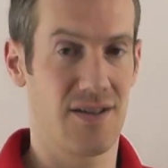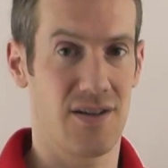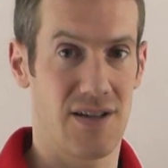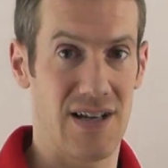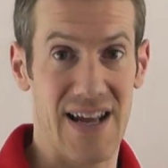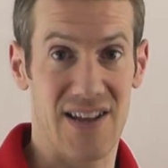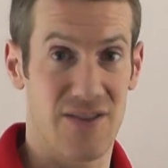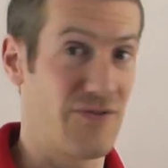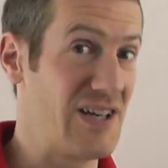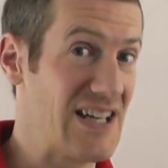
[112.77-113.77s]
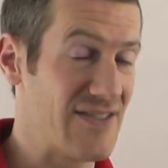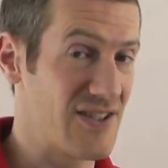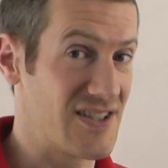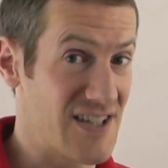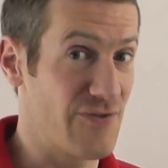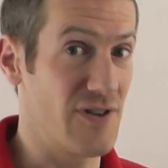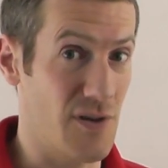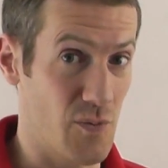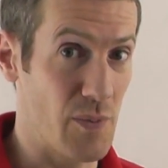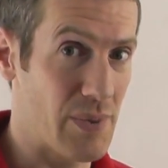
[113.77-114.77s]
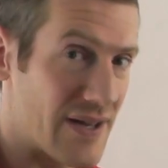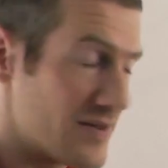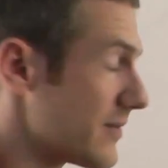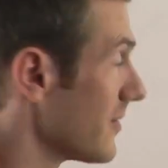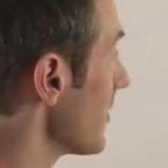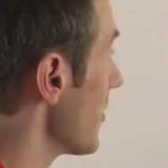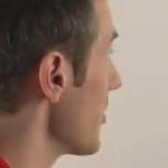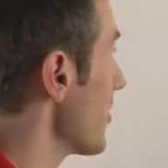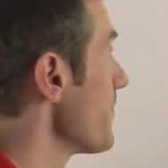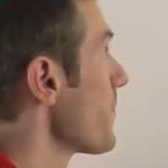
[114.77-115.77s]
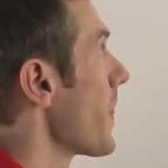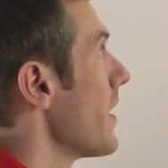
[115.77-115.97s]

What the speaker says: that the length of the leaves is different on one plant than the other,